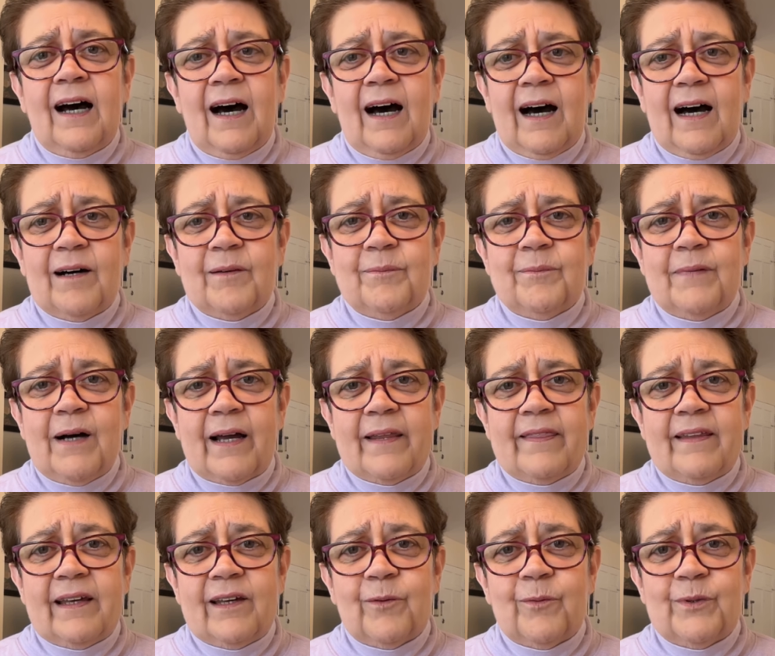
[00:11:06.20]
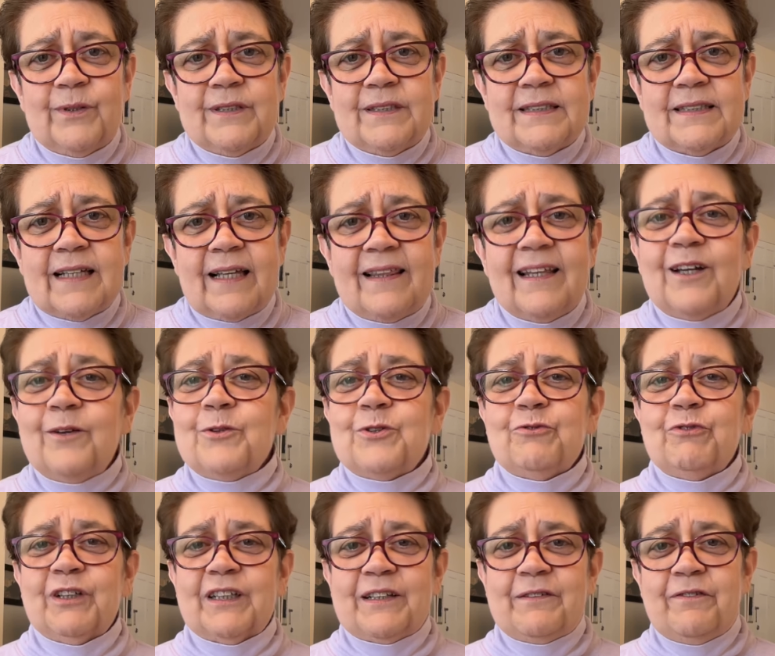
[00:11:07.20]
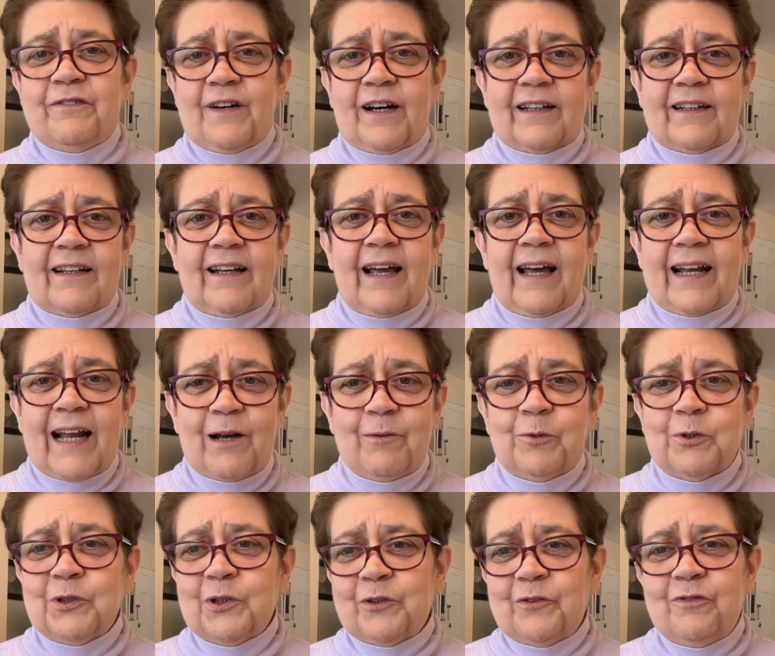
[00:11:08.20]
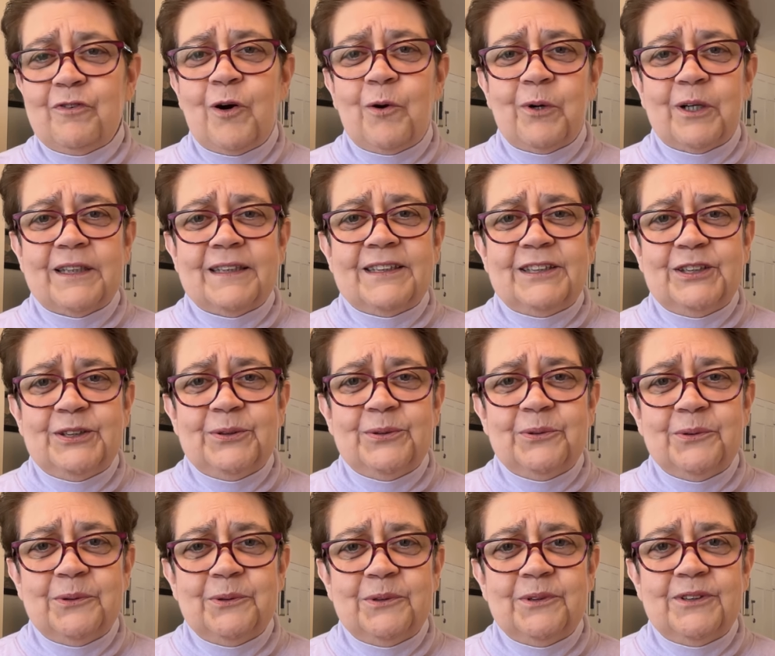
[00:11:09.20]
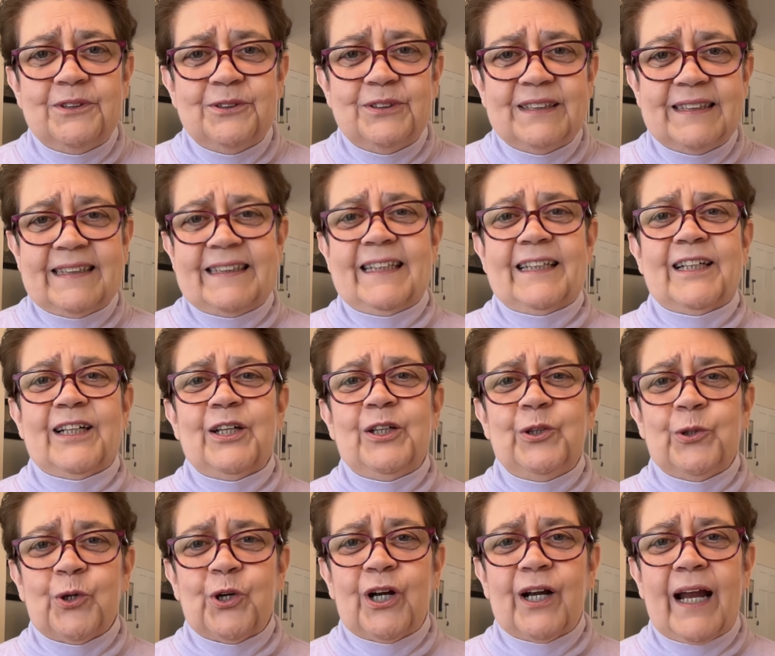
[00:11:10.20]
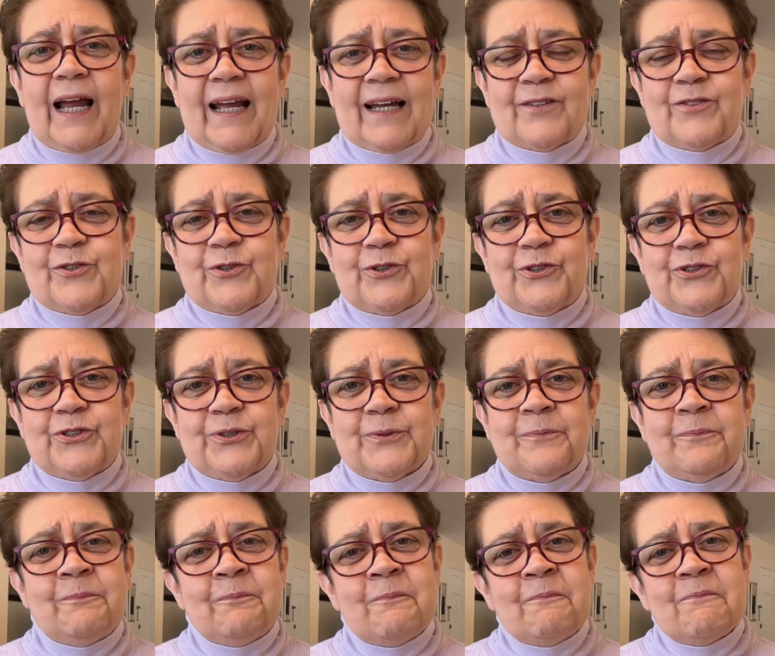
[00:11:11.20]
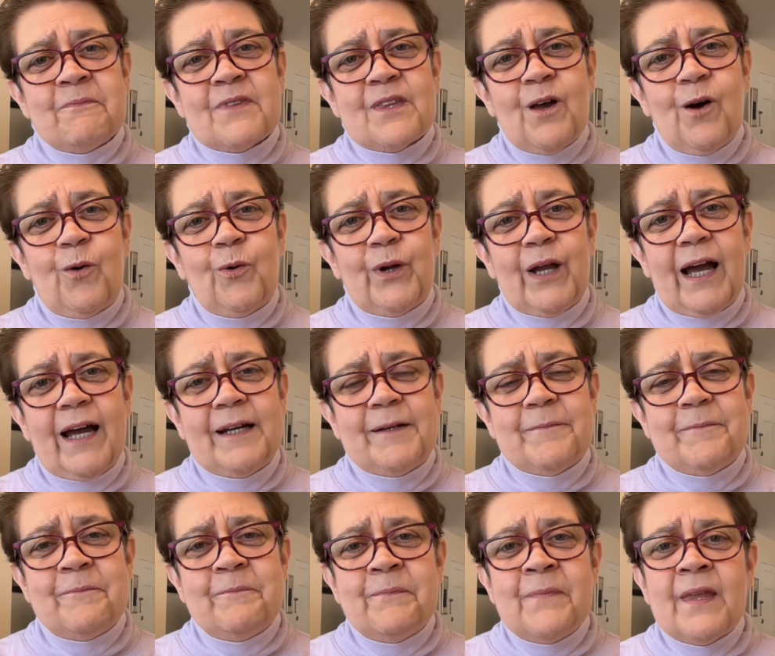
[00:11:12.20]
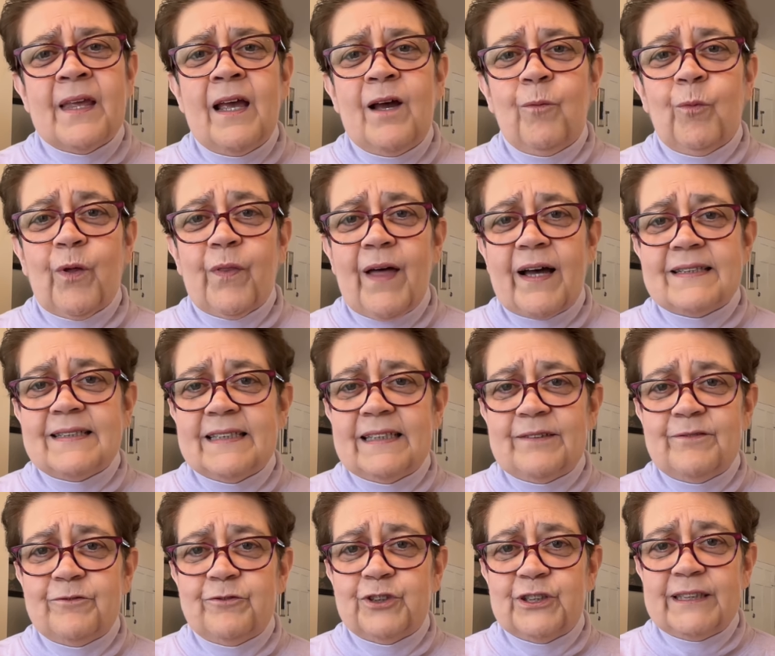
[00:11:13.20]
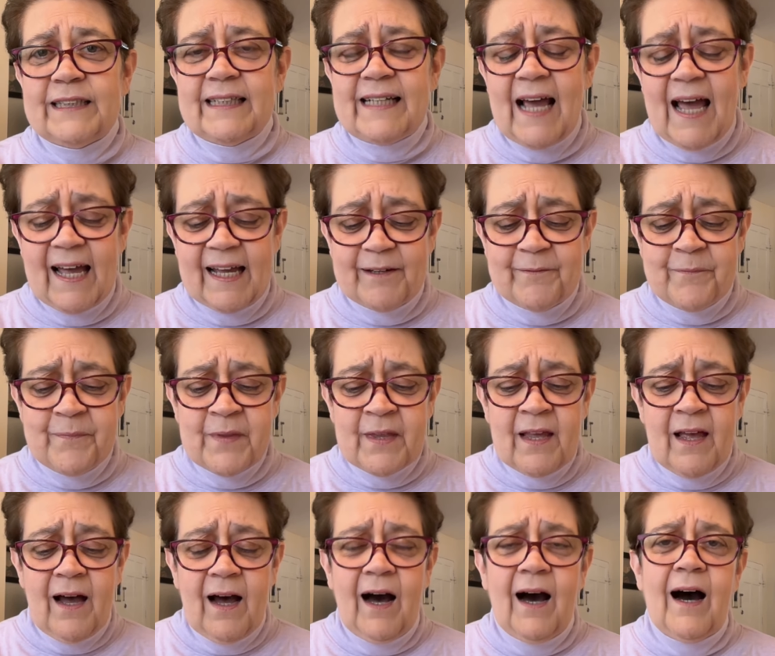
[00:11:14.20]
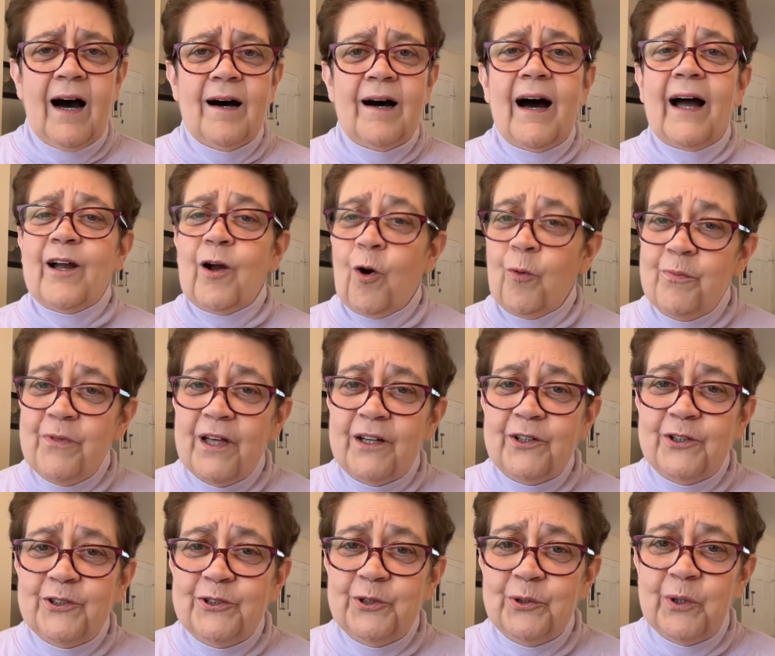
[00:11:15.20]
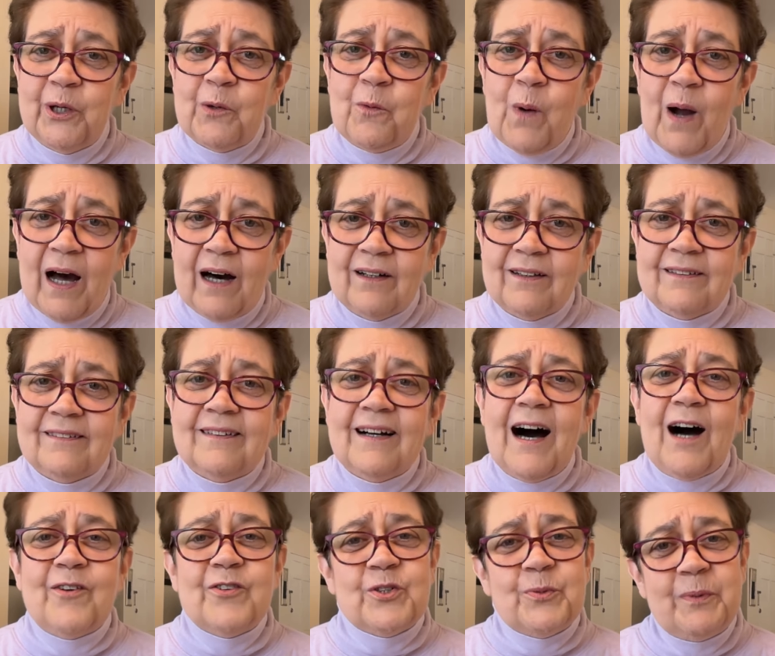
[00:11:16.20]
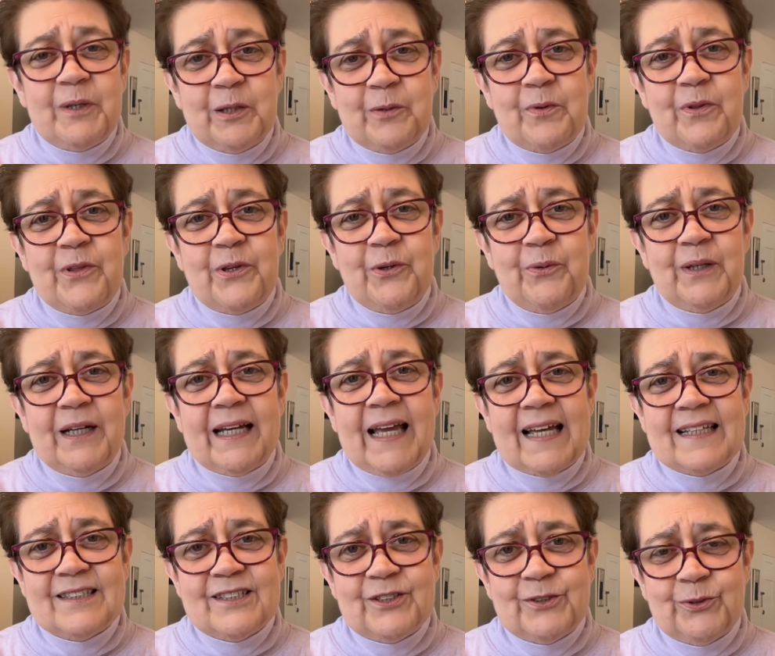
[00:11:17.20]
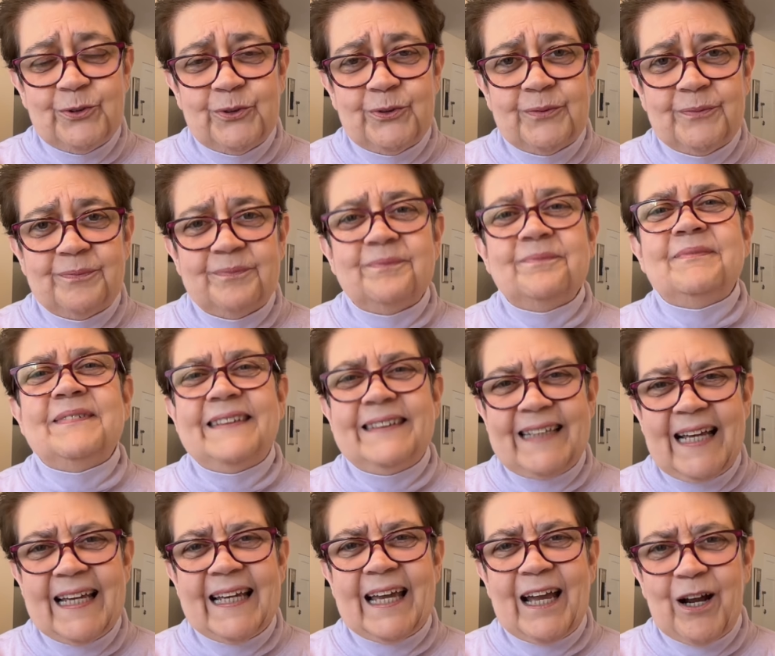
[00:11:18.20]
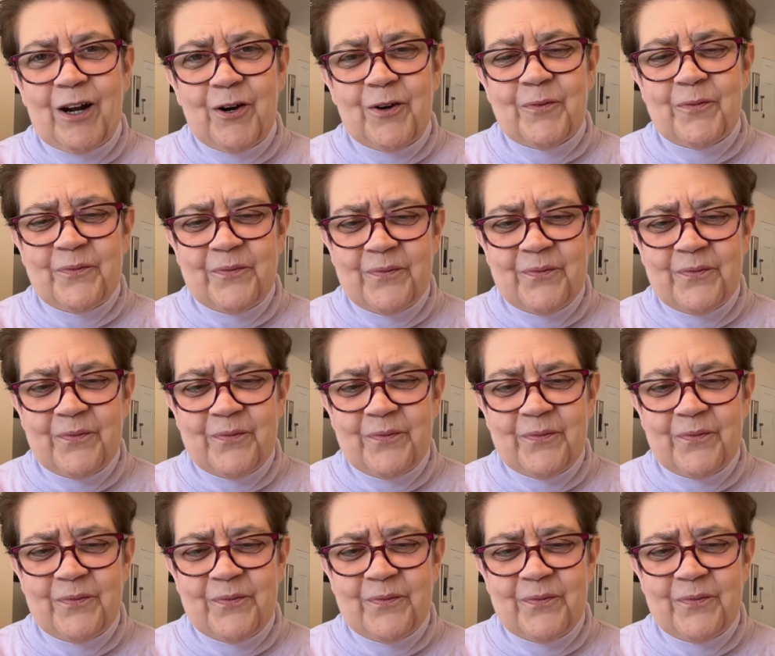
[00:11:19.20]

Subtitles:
I think it was really fun, and I will look forward to seeing your answers. Okay, well, that's it for today. I hope that you're doing well. I'll speak with you again soon. Take care.